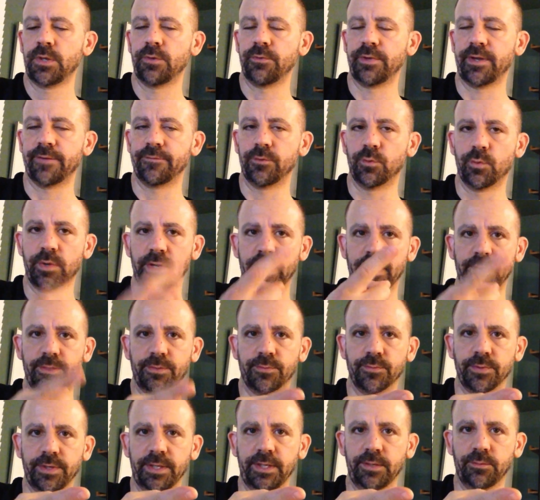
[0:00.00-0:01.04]
We have the one on
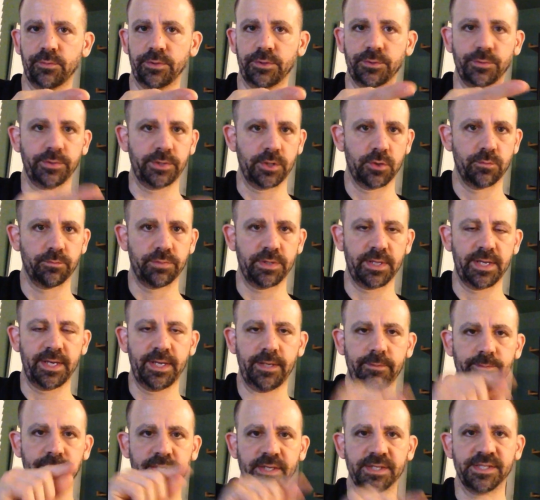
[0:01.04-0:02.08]
3, which we don't
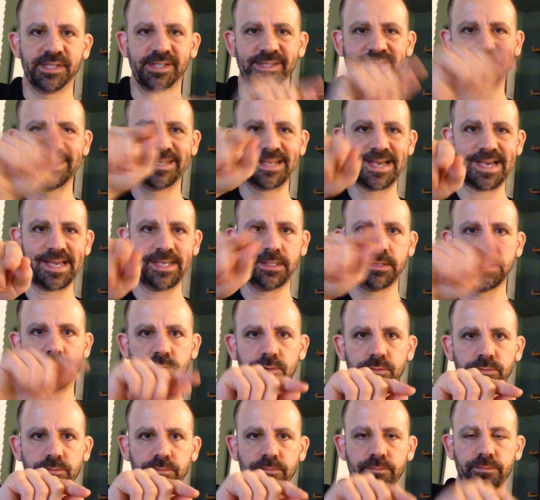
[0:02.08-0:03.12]
play because it's a tied
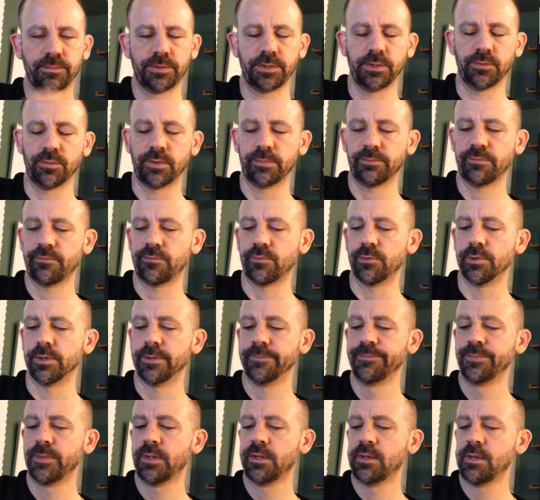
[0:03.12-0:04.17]
note to the one before,
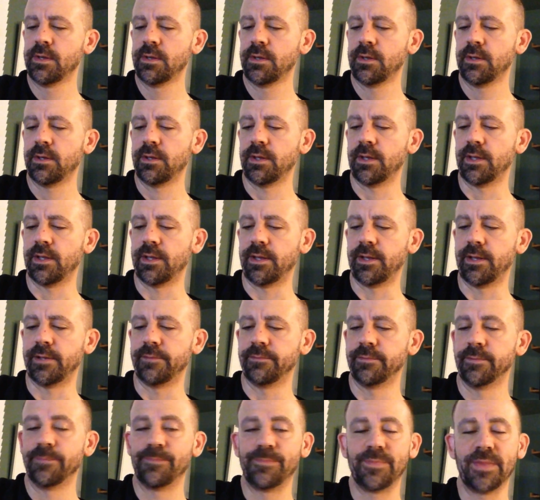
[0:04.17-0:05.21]

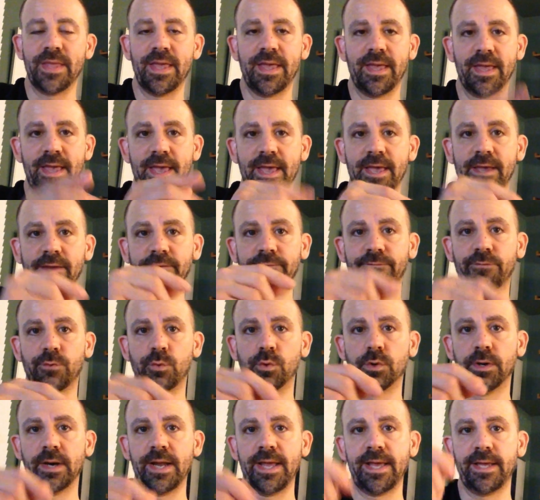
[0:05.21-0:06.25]
and and
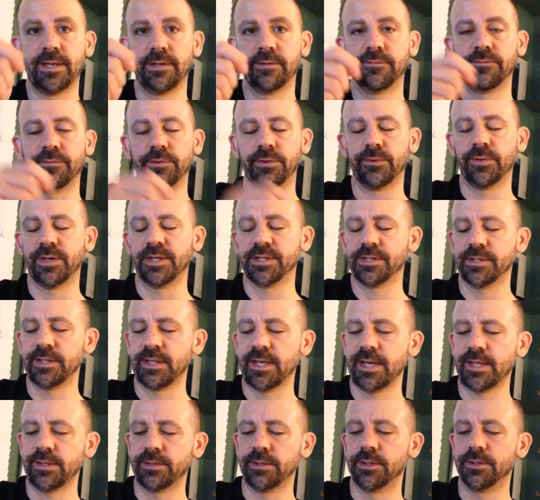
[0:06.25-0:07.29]
4 end for the rest of
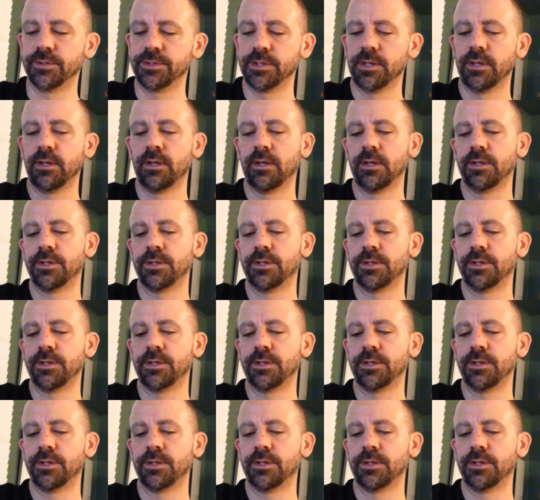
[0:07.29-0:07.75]
the eighth notes.